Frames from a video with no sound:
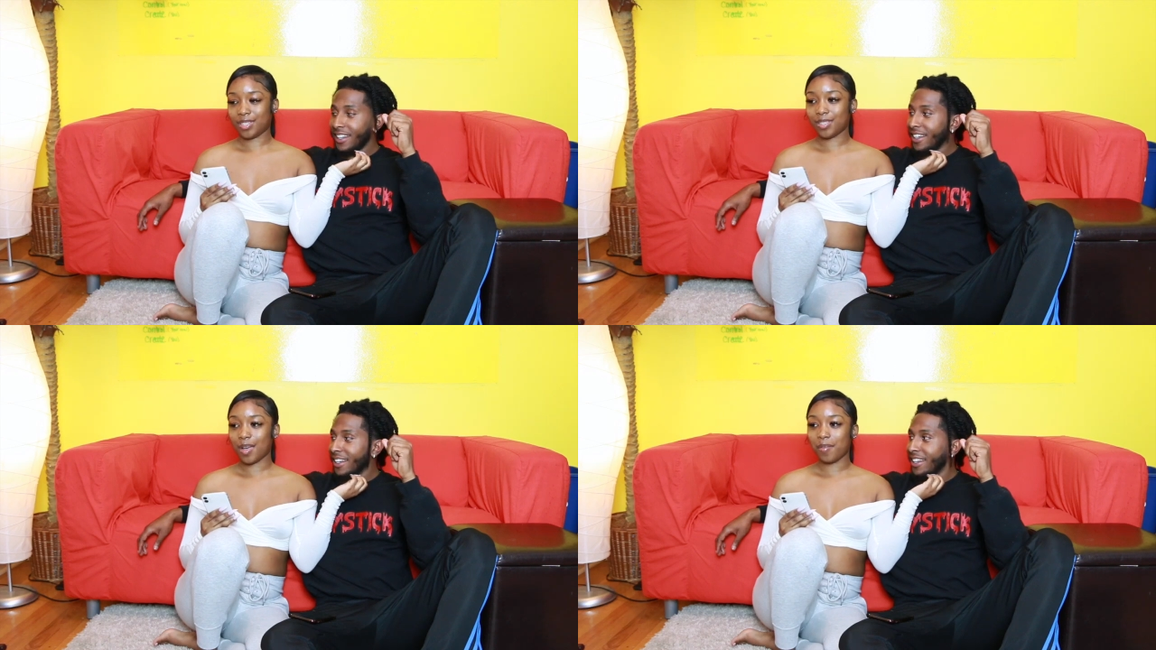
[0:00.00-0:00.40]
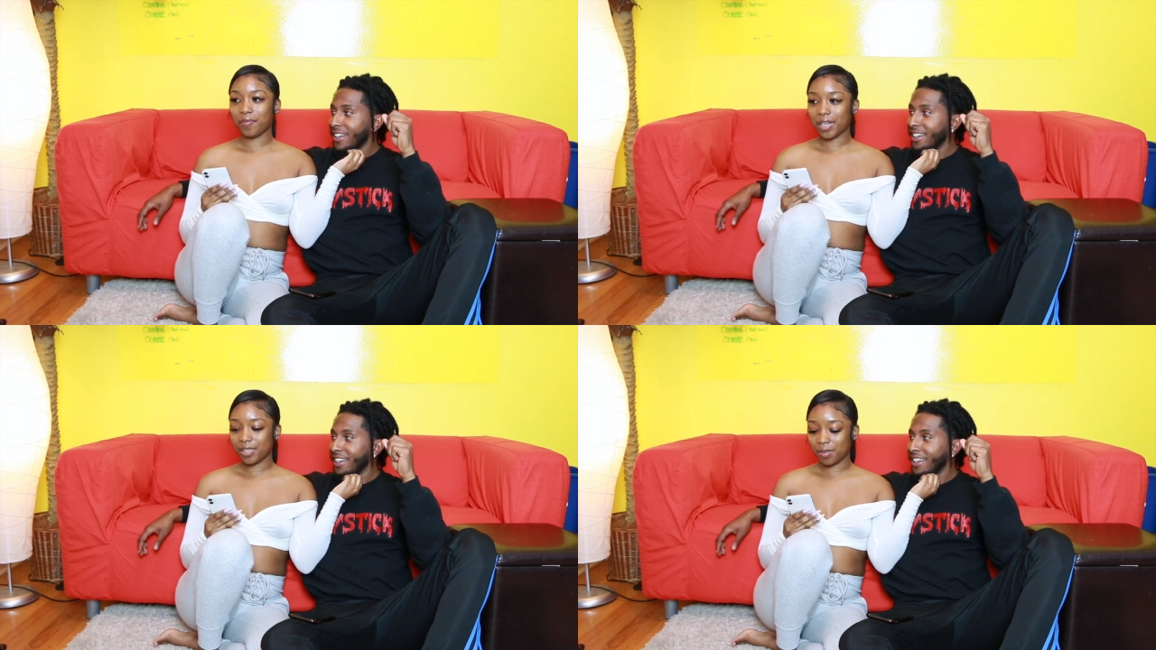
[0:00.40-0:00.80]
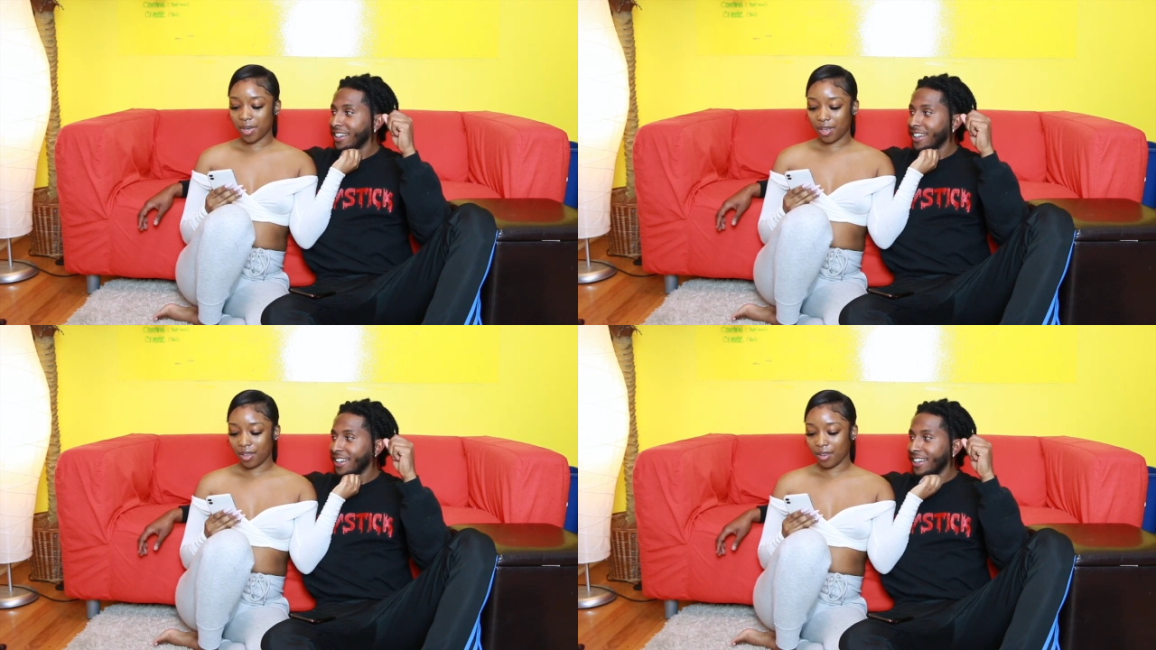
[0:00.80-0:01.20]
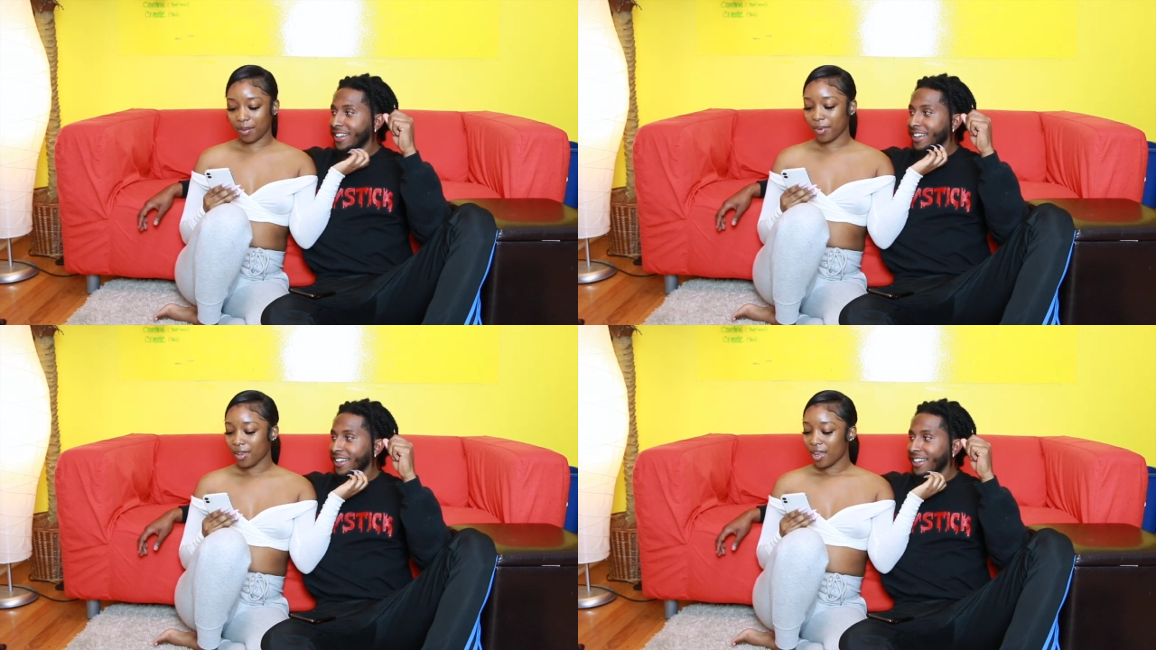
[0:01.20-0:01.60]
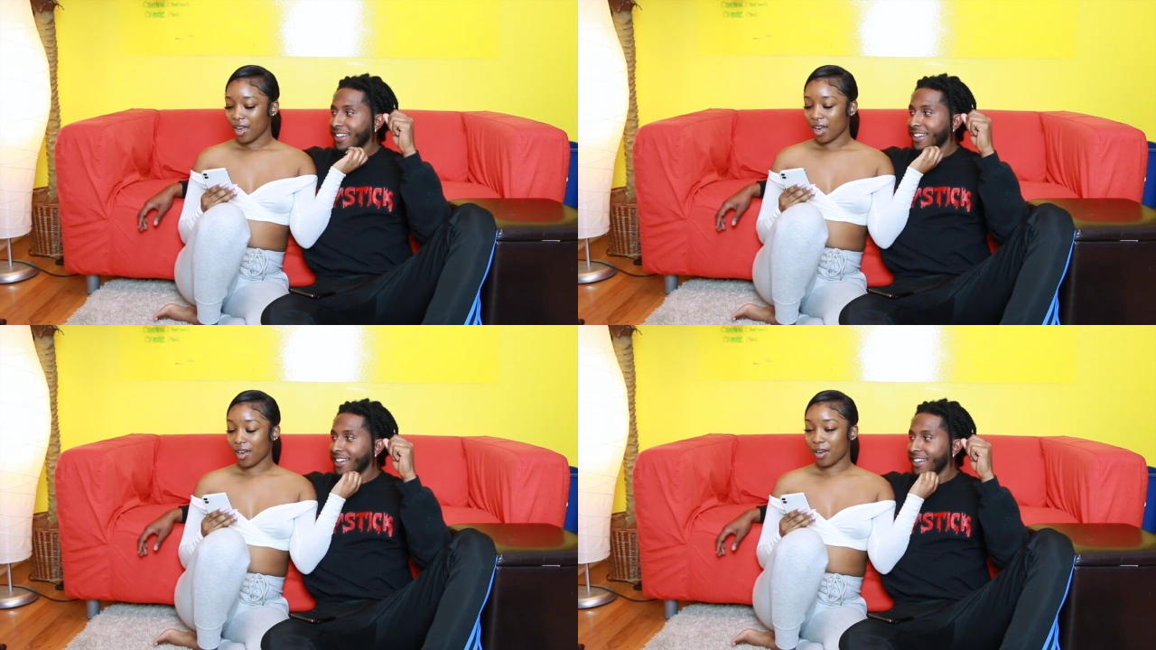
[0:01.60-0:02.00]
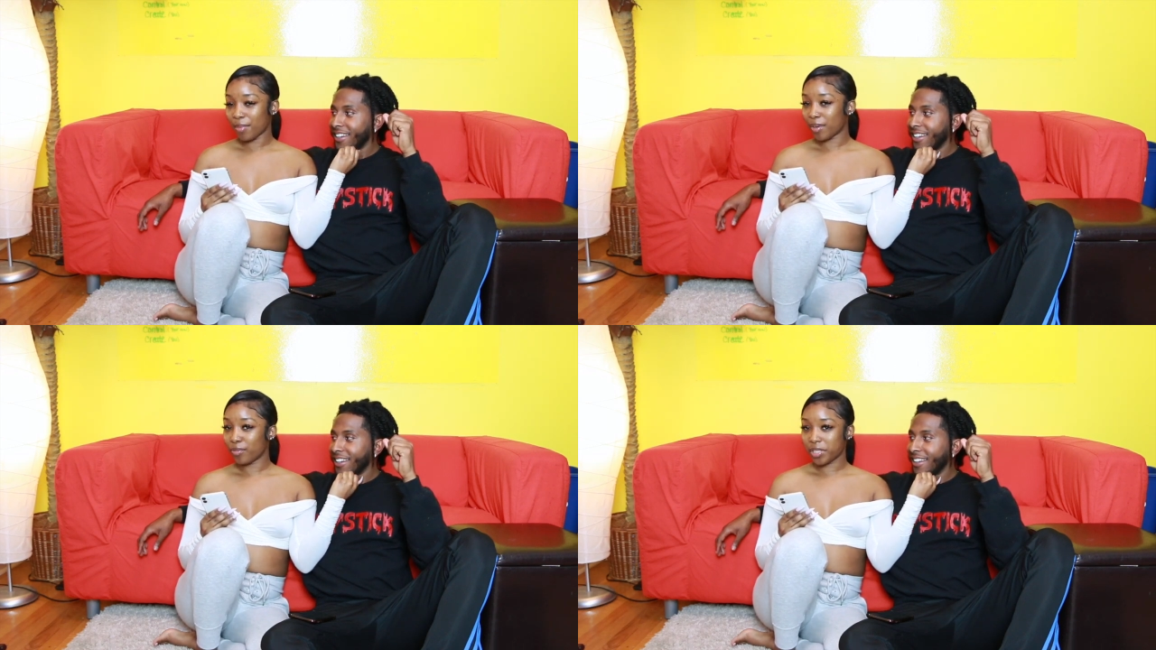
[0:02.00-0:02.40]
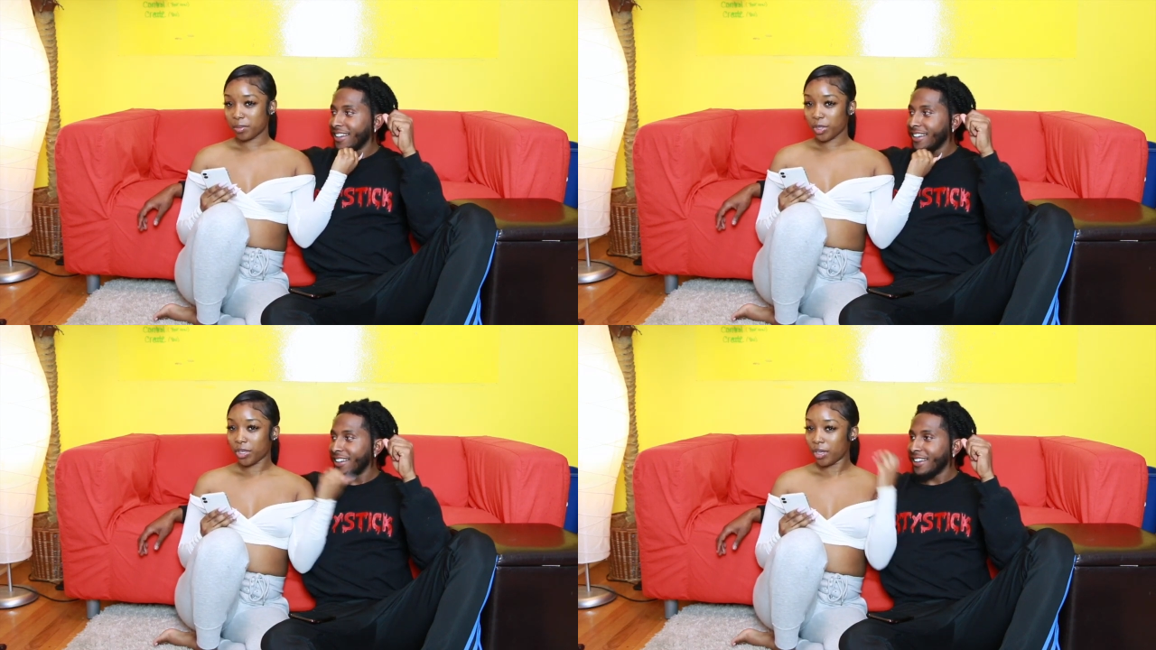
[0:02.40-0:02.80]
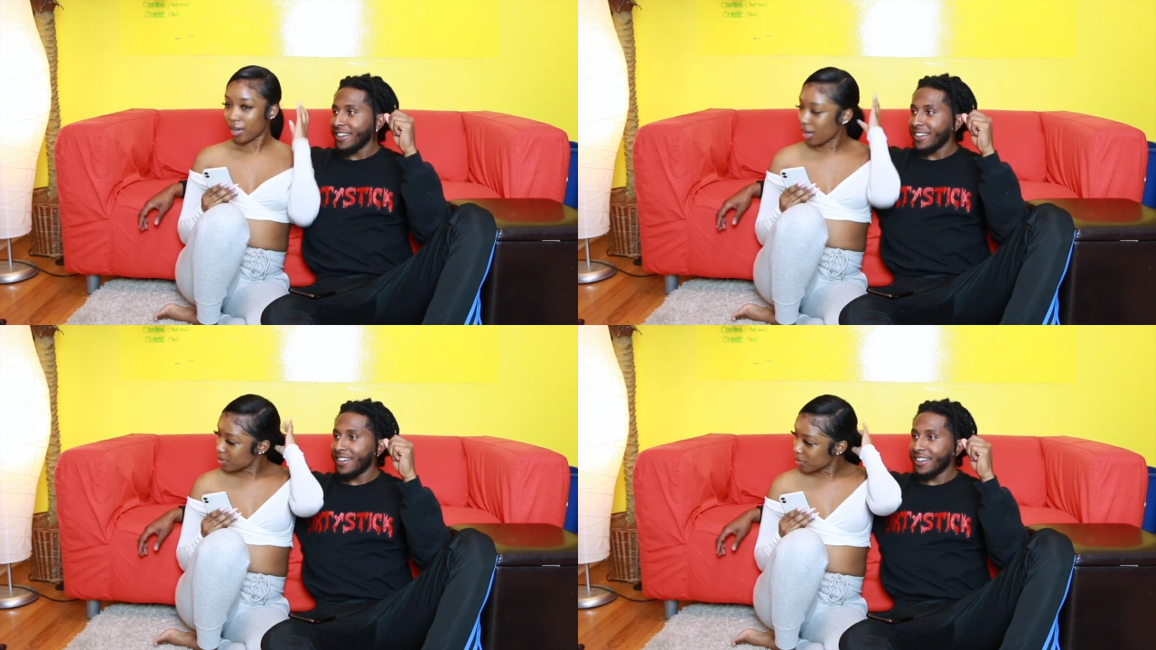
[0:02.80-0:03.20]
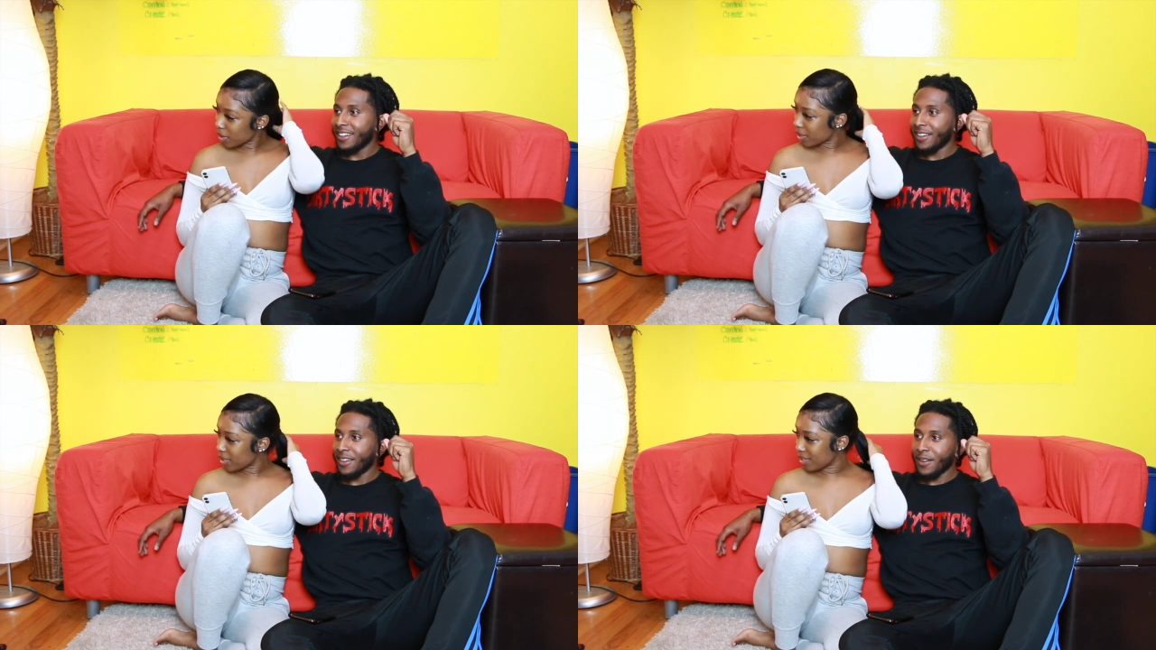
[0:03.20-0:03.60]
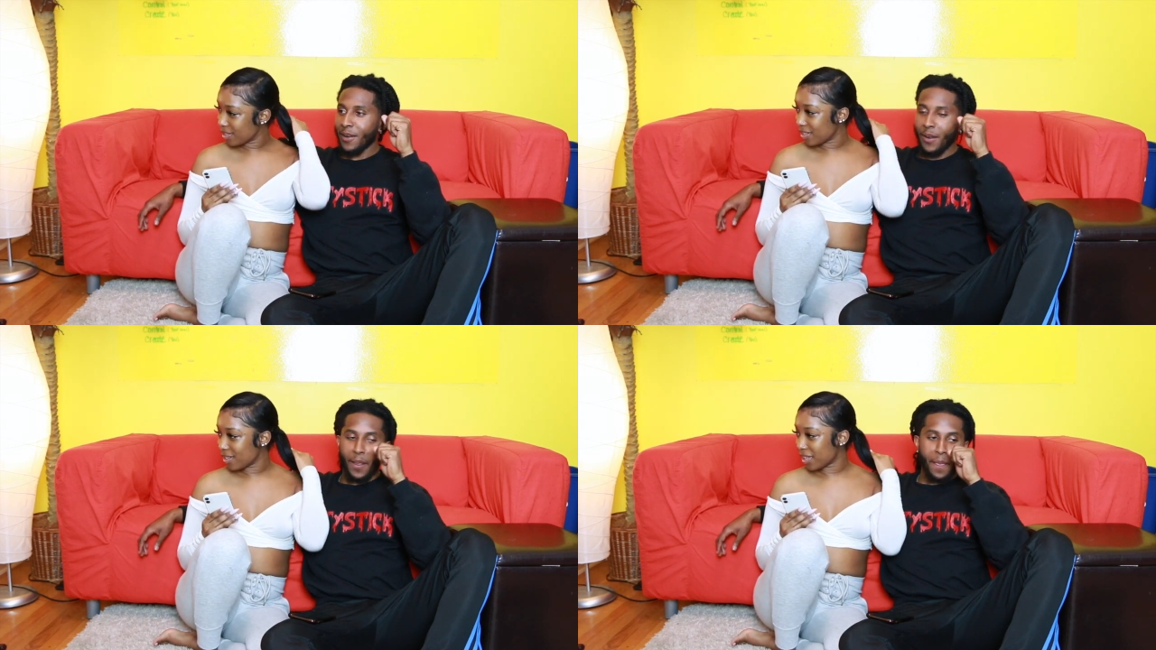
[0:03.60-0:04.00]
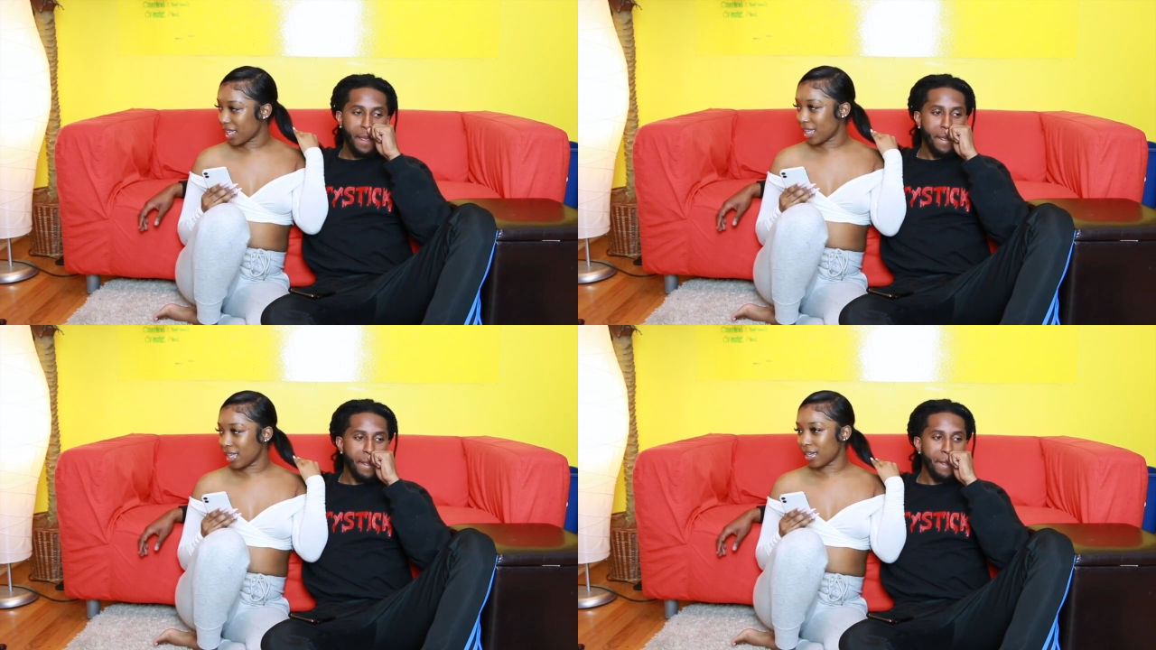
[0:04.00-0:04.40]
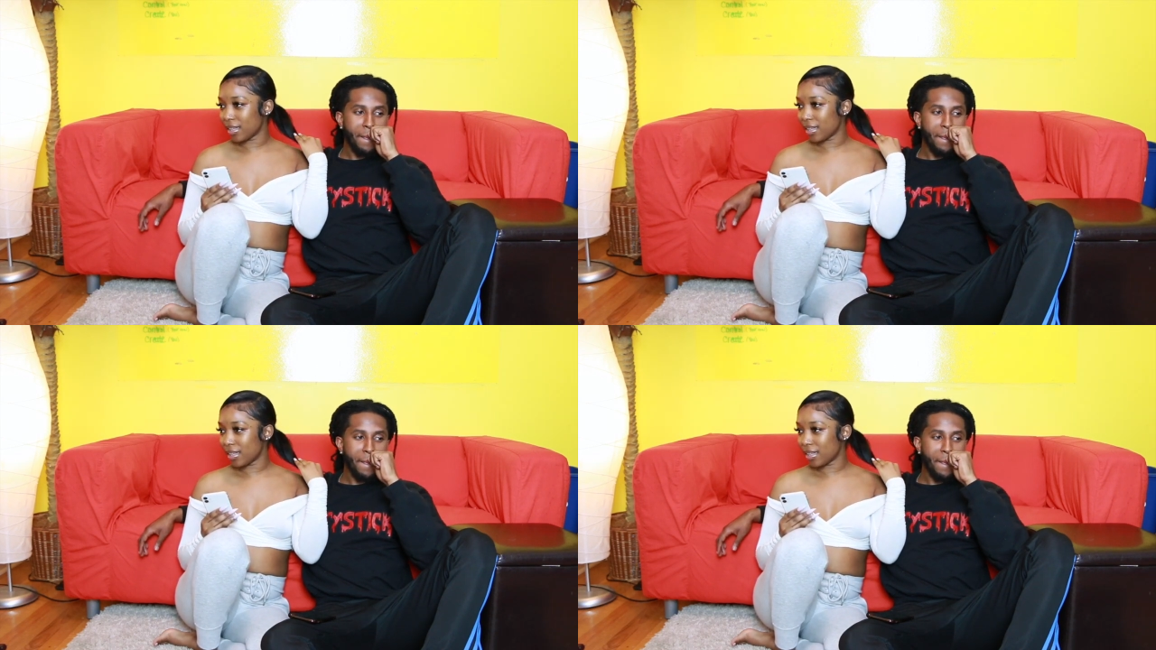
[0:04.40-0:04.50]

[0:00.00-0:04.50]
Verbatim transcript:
Speaker 1: So I first met him uh, my freshman year. I was working in